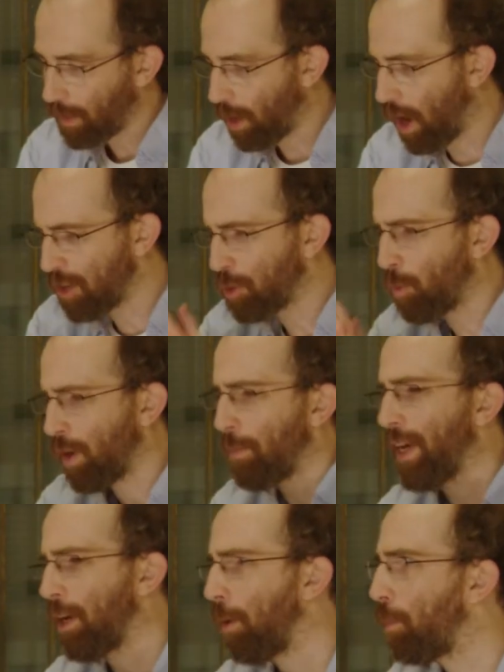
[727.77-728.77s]
also want to
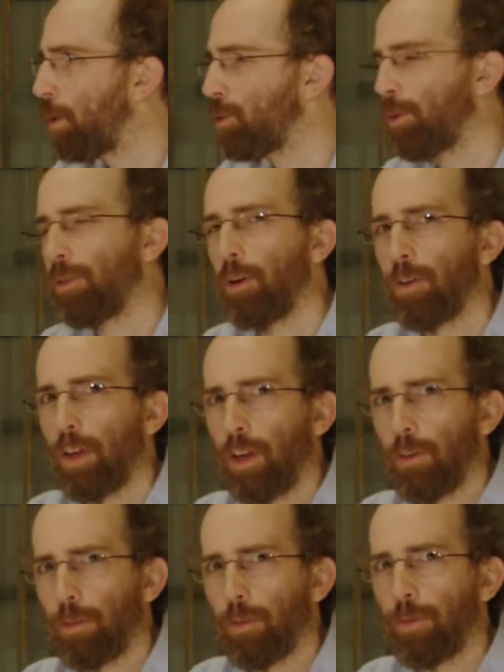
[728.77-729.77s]
make a personal note
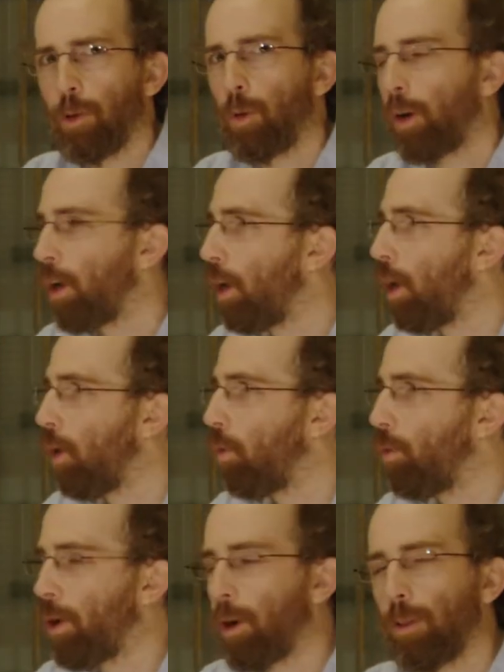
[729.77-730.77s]
for the viewer.
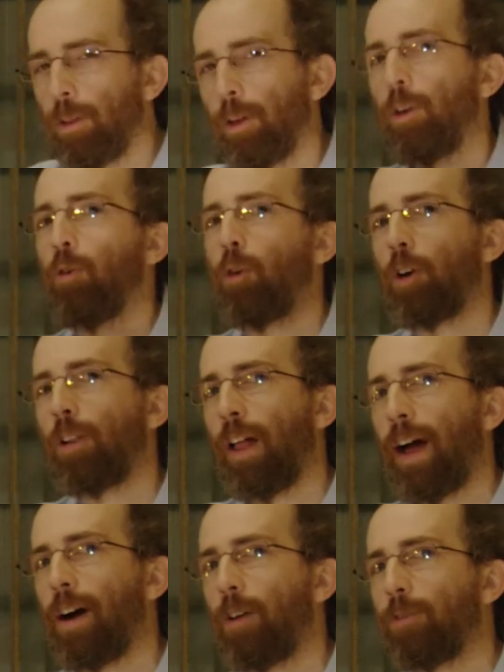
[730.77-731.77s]
There are literal
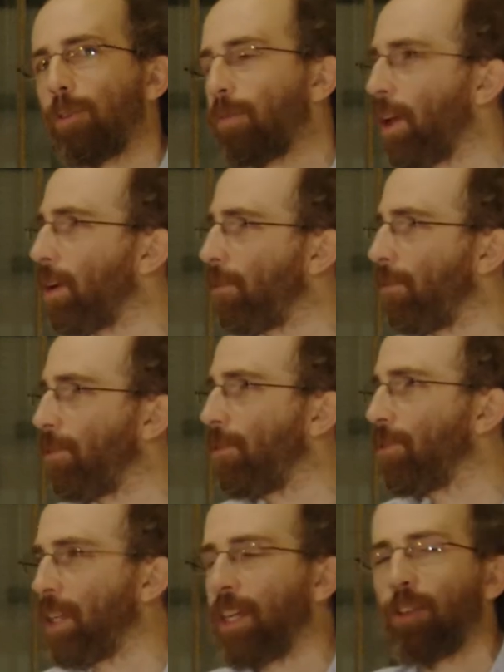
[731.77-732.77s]
clouds of
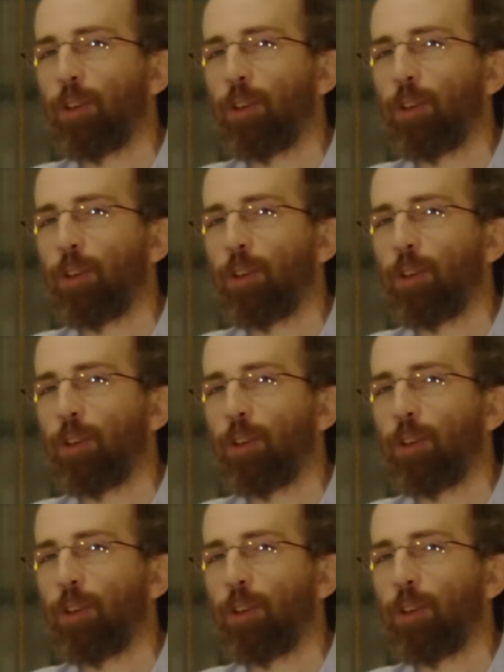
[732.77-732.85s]
15 to